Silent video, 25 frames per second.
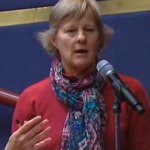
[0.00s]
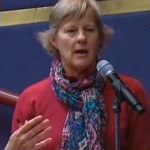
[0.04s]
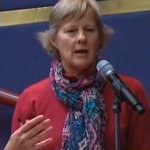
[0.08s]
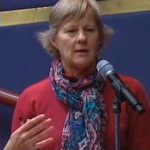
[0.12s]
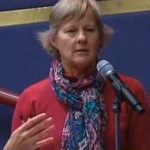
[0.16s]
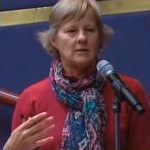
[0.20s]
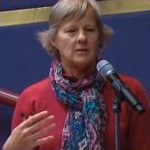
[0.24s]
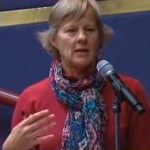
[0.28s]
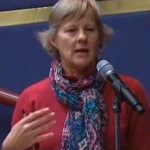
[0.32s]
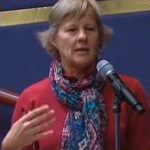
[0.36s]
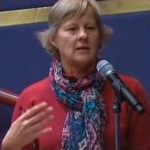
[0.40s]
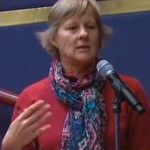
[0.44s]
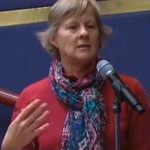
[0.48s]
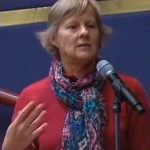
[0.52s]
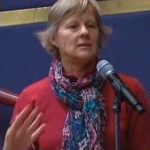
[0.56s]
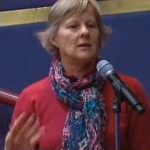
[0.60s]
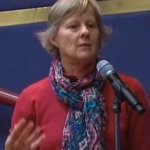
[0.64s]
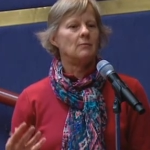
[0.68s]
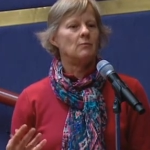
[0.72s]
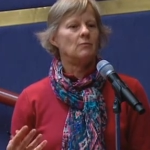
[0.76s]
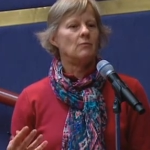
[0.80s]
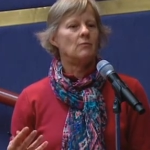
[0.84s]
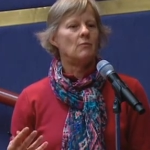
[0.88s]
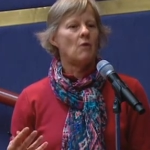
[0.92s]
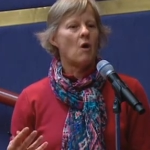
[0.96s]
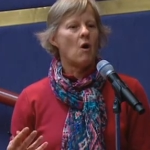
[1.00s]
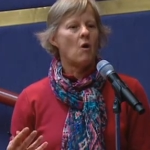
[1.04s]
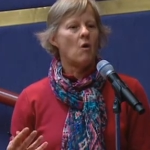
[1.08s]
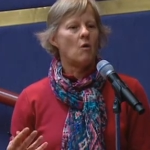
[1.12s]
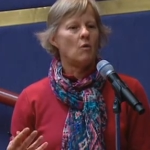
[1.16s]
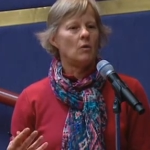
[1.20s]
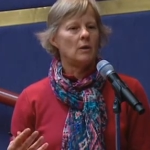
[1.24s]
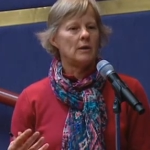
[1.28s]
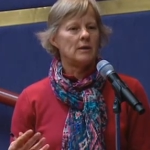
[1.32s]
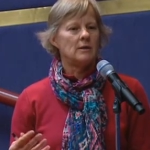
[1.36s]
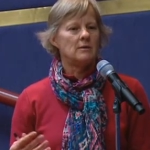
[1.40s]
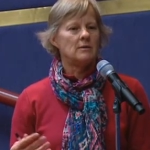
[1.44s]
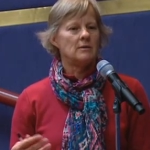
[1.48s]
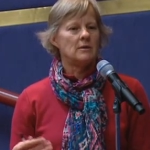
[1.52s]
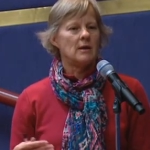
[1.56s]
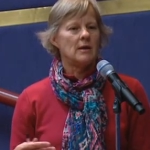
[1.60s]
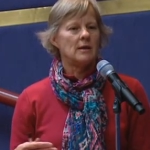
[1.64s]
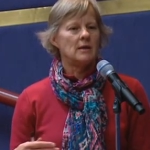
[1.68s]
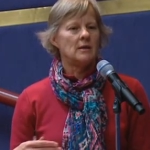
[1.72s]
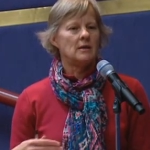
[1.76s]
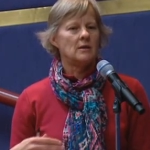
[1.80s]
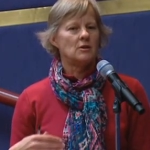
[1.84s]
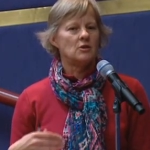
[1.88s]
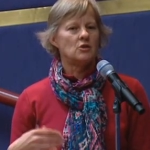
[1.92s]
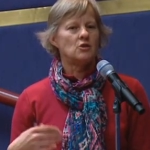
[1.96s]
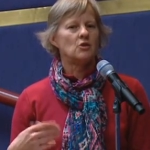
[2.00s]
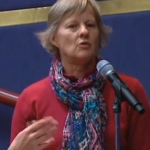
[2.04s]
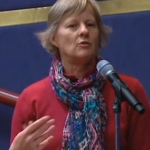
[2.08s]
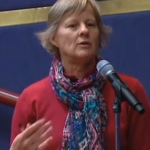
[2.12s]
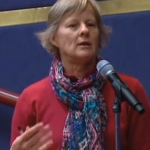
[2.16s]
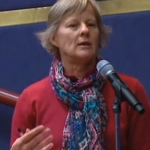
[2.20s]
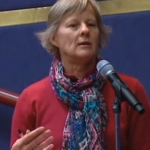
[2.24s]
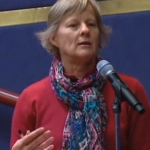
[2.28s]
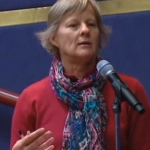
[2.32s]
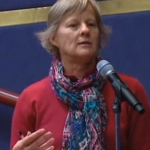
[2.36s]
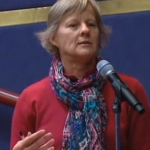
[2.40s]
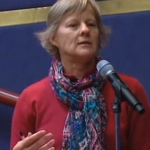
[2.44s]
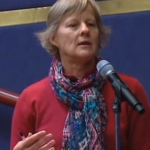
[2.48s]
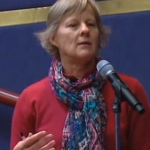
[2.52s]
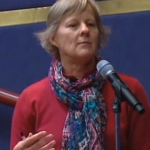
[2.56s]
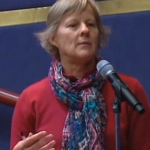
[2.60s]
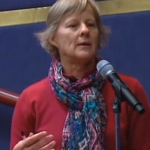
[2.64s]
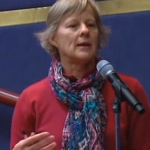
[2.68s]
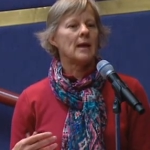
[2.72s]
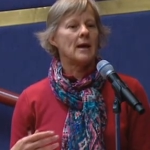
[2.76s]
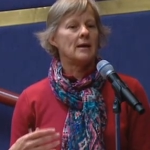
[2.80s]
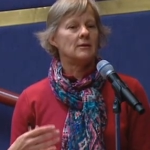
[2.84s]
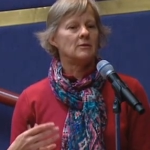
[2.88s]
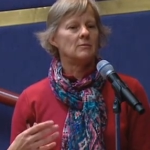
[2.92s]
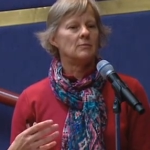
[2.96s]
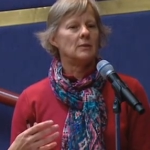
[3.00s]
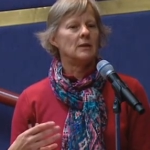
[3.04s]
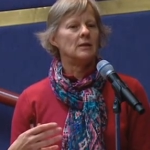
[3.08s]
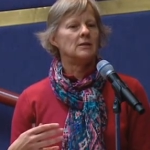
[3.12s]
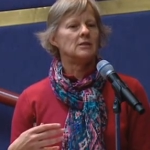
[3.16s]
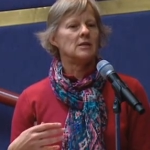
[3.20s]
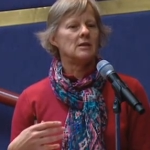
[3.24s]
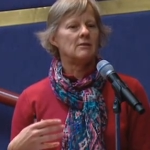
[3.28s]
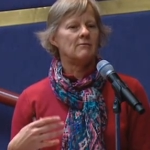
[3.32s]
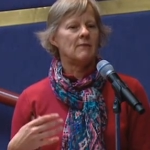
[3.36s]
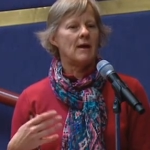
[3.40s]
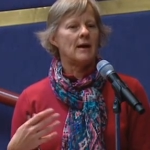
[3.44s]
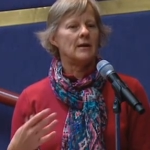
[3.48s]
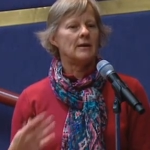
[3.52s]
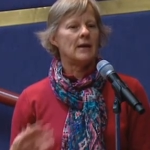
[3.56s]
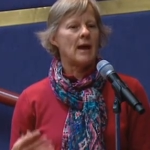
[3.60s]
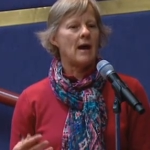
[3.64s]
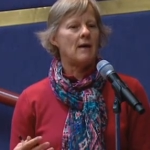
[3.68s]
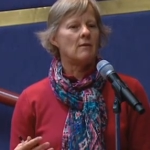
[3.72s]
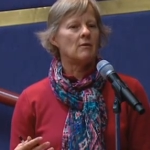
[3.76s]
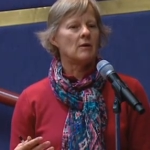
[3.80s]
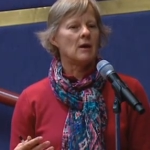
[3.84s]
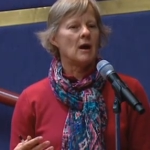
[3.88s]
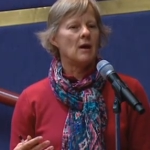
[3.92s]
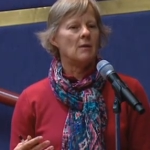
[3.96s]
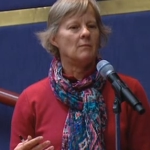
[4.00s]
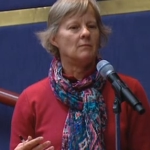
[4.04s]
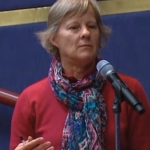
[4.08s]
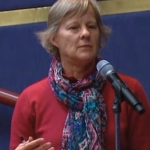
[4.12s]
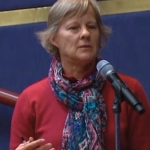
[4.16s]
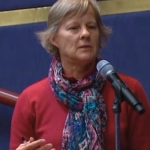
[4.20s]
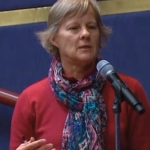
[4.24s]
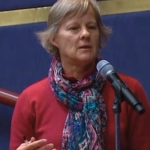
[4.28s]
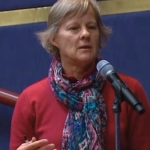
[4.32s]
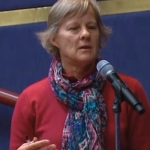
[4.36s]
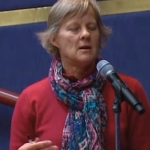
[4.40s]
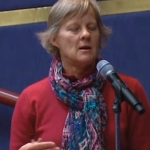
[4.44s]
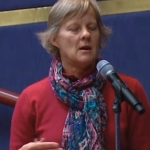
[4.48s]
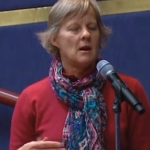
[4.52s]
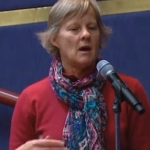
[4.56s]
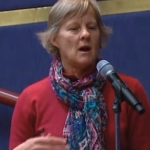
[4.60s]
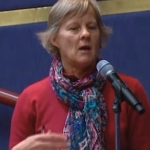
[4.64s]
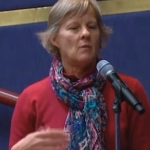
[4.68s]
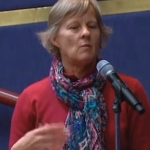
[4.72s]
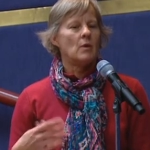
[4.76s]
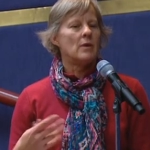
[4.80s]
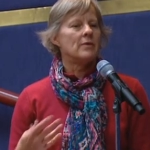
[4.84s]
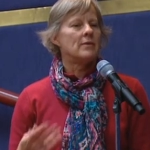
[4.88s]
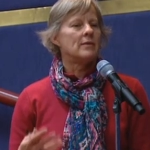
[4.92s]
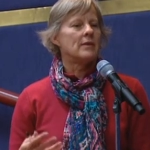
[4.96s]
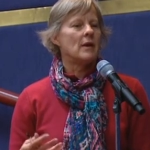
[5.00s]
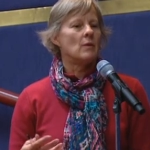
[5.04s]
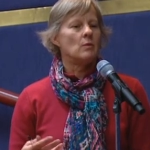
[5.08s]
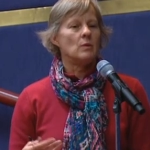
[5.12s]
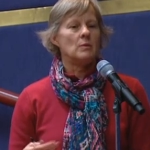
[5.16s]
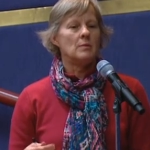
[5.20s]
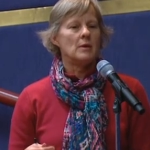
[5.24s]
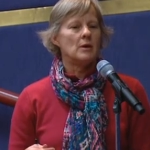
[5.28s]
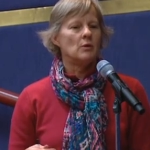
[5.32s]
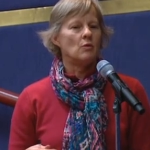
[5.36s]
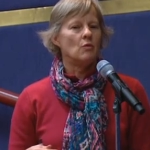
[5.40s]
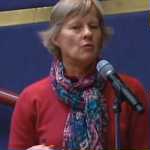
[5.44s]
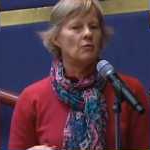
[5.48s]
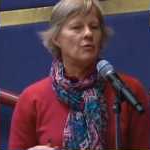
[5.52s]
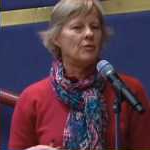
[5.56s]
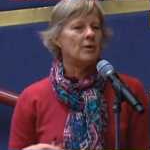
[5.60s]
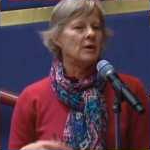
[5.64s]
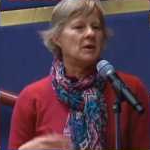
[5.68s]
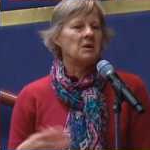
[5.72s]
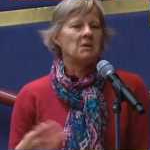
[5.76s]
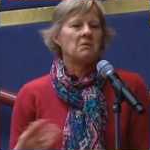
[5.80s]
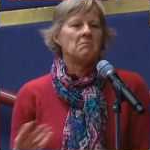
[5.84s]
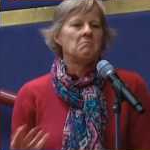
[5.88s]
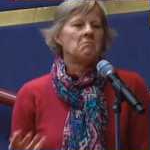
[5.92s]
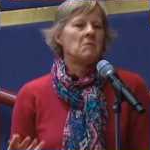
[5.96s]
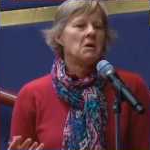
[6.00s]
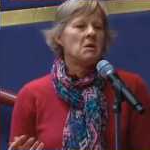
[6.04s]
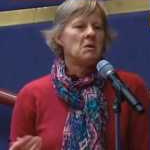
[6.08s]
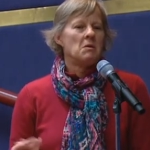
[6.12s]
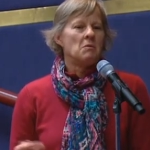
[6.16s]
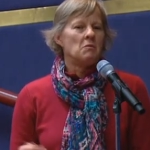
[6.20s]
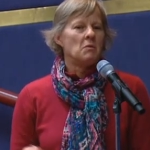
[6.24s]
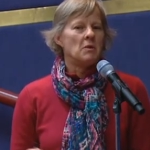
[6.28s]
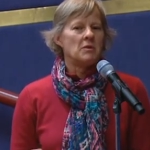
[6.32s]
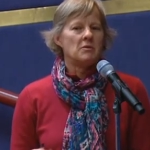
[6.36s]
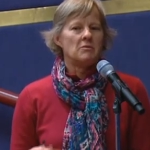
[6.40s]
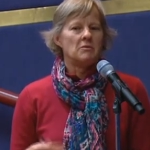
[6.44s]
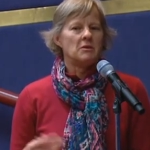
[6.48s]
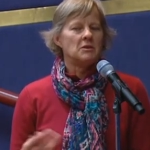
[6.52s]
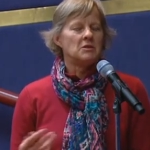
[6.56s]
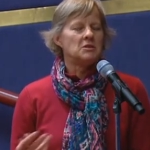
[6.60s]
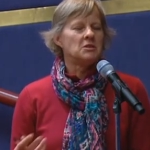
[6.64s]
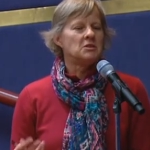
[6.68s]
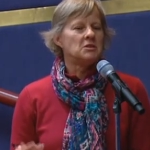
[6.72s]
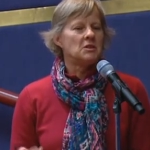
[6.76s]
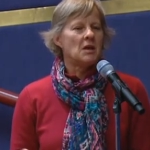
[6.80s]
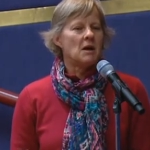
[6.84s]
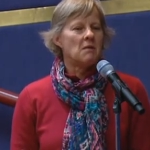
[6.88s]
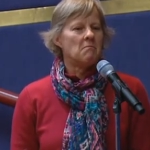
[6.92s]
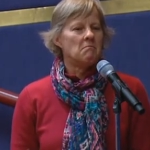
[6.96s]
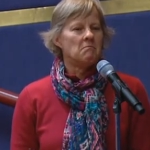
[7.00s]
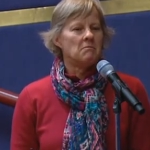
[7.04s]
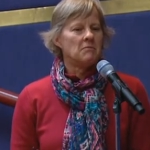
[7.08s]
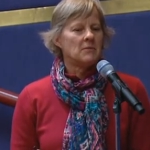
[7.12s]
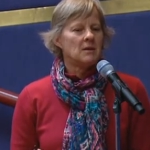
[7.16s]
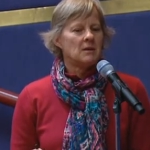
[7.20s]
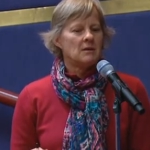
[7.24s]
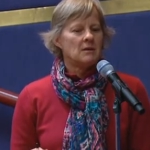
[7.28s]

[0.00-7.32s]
and taking some role in, in assuring some accountability around outcomes and whether that would be a good thing, whether it's um,